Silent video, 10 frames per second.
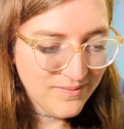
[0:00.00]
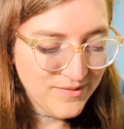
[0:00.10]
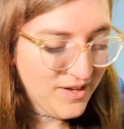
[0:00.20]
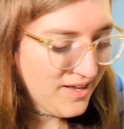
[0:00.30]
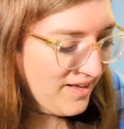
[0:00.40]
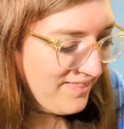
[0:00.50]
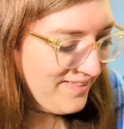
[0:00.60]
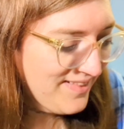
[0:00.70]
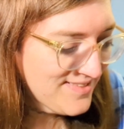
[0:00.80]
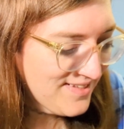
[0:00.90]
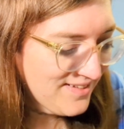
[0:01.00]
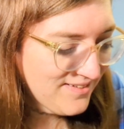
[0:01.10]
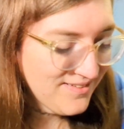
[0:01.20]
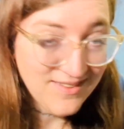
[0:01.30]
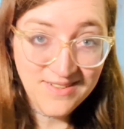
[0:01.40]
So yeah, I think that's it.
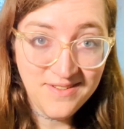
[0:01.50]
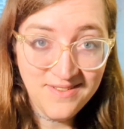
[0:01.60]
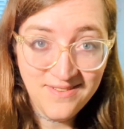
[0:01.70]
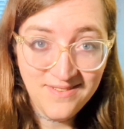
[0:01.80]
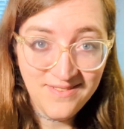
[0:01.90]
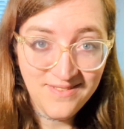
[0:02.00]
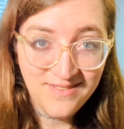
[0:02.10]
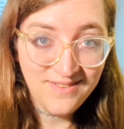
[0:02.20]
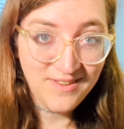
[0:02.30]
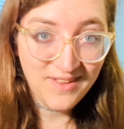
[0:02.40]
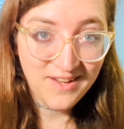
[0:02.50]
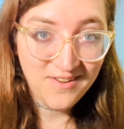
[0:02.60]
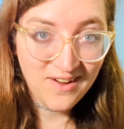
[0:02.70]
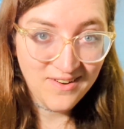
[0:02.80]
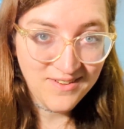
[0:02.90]
Do you like
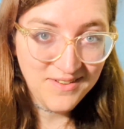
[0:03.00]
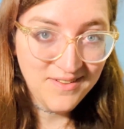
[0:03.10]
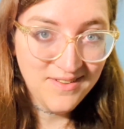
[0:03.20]
your character?